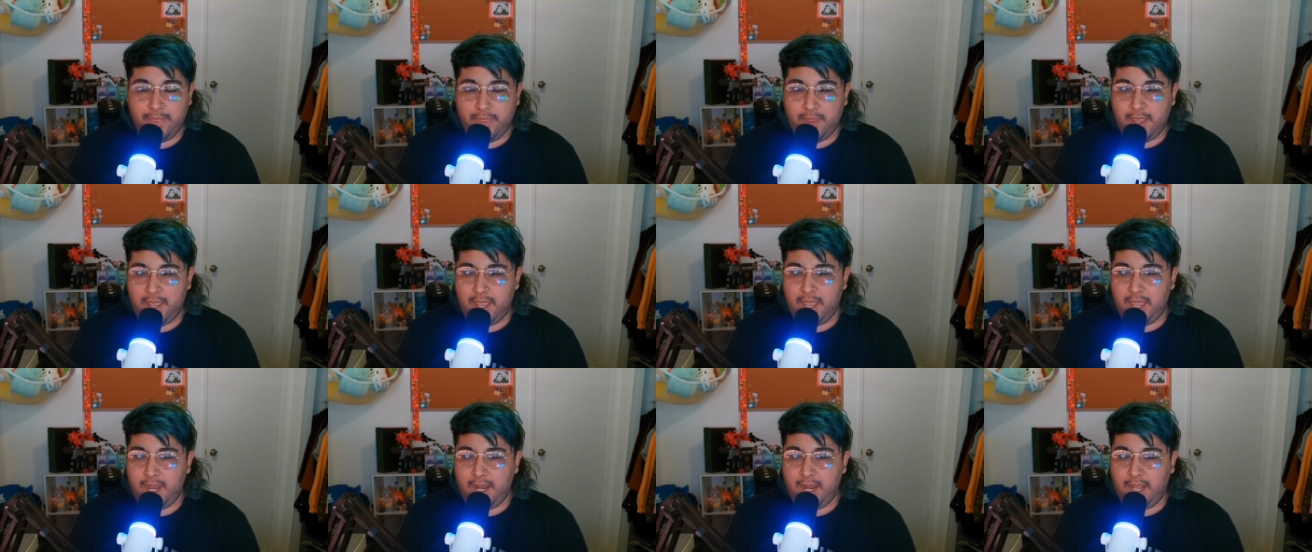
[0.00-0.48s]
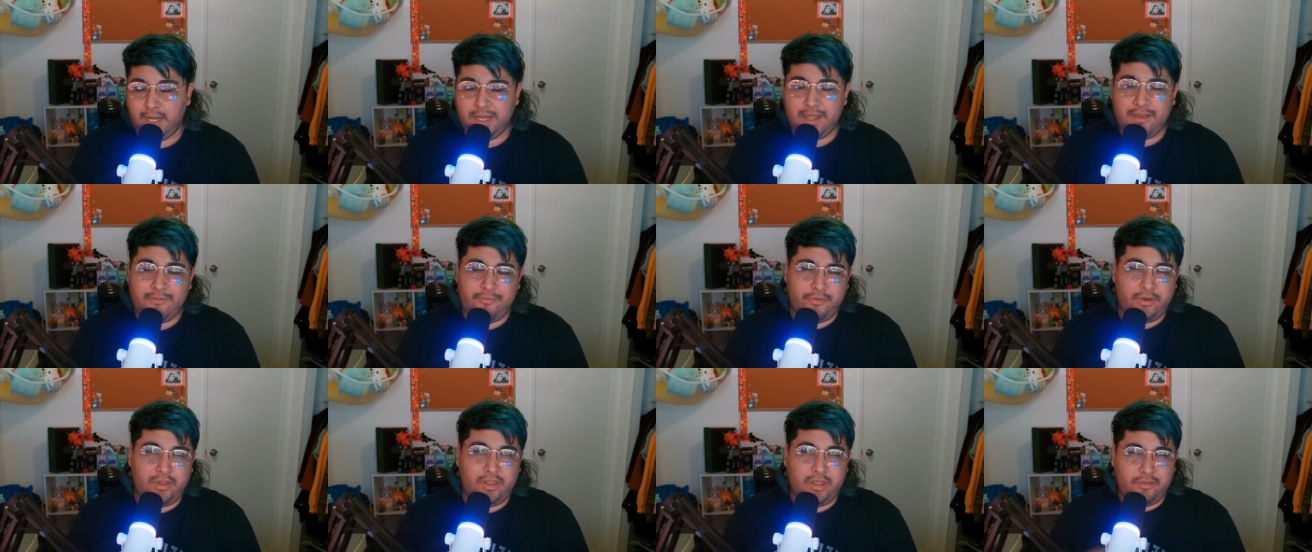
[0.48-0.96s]
And I
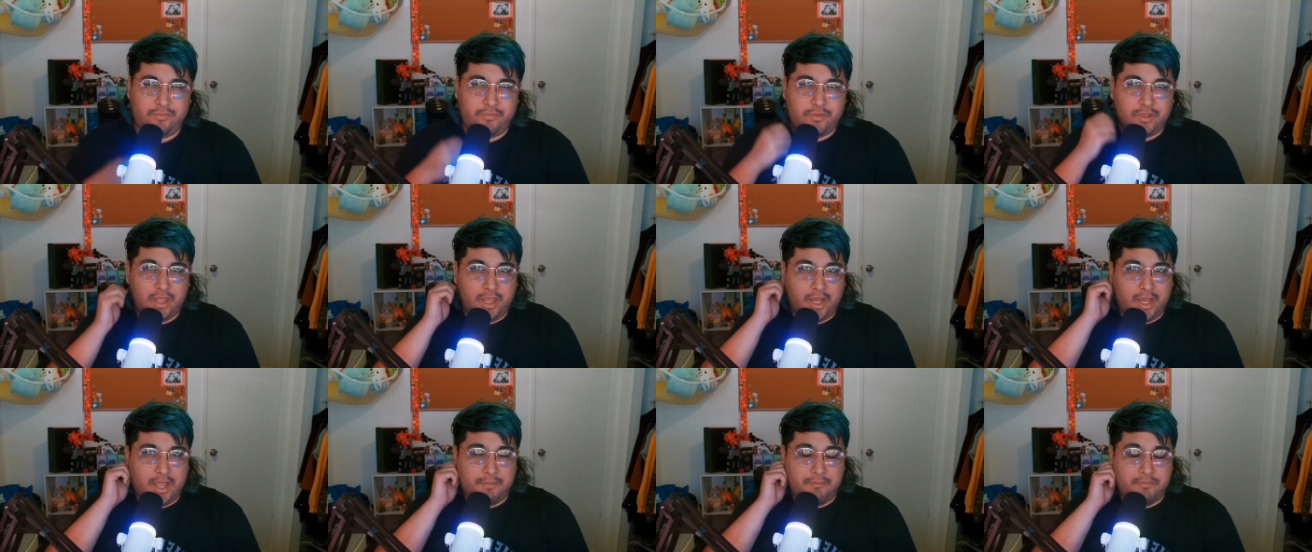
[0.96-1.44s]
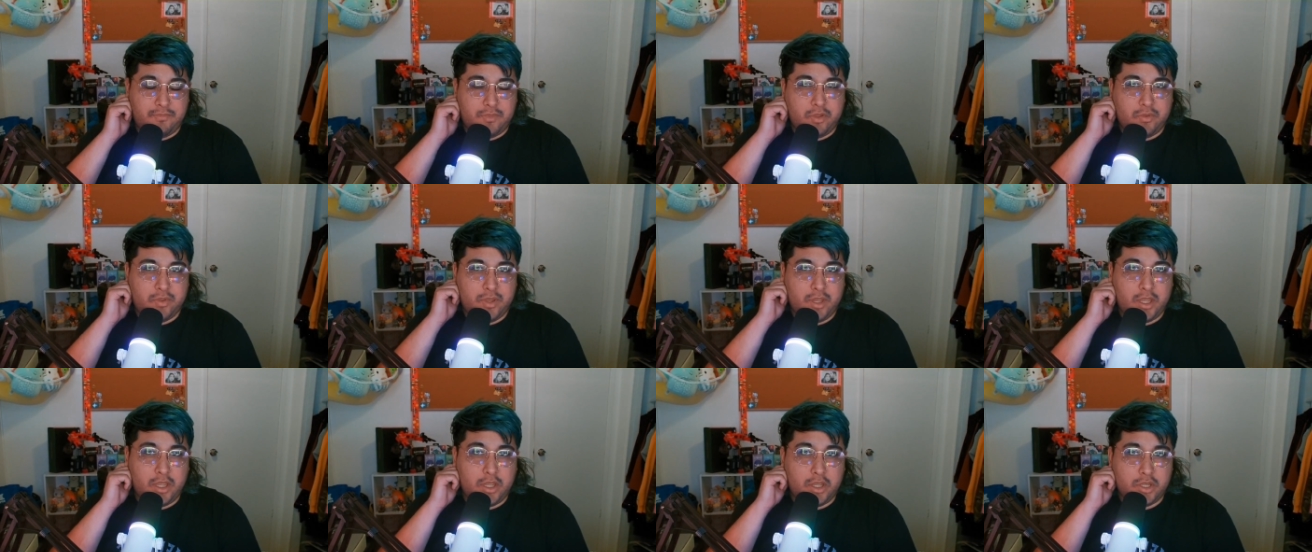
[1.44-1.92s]
definitely feel like I'm
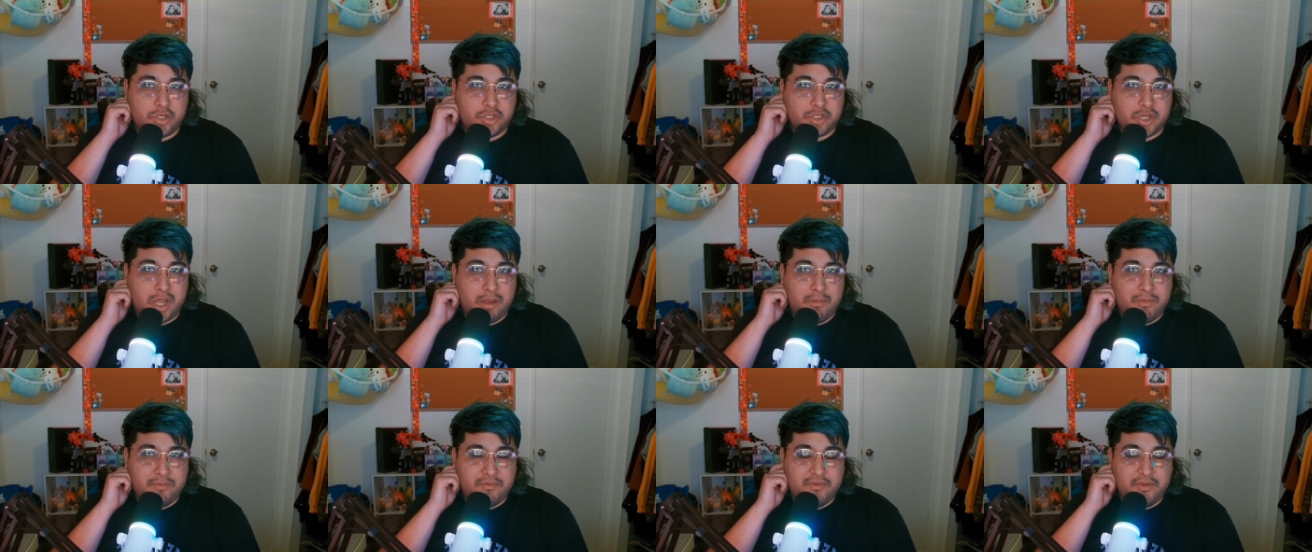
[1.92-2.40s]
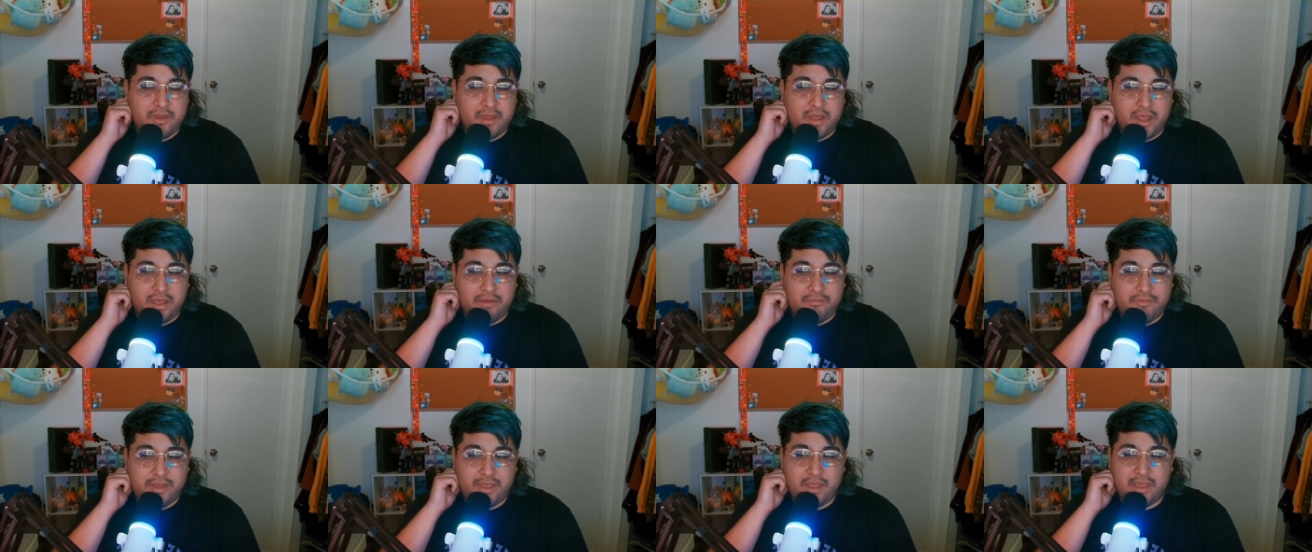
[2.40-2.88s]
doing a good job of,
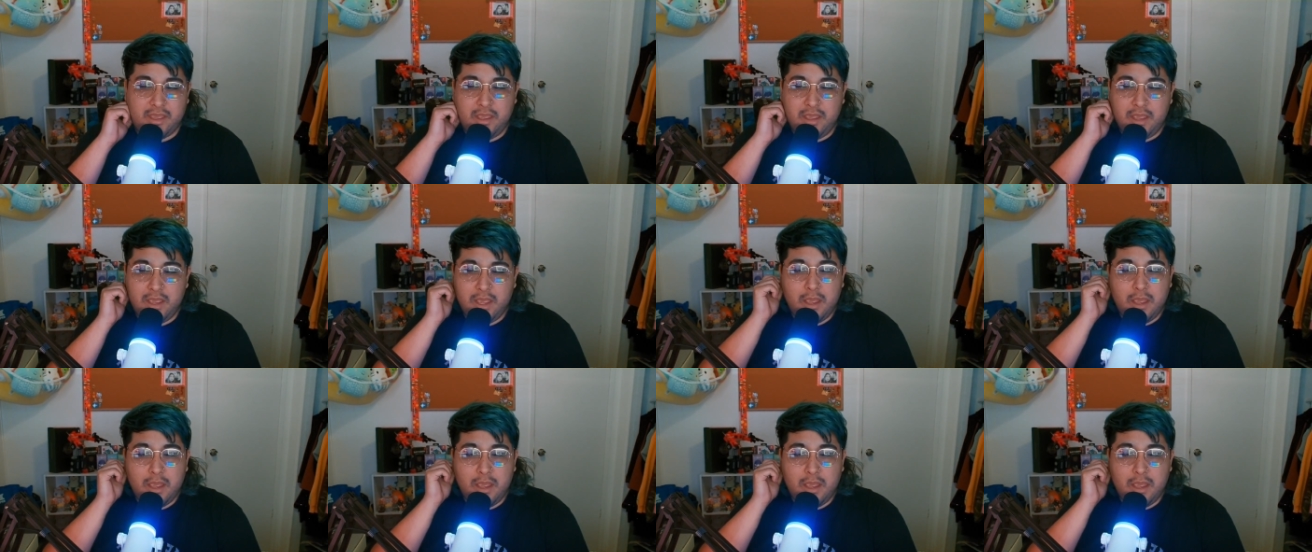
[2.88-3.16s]
of it.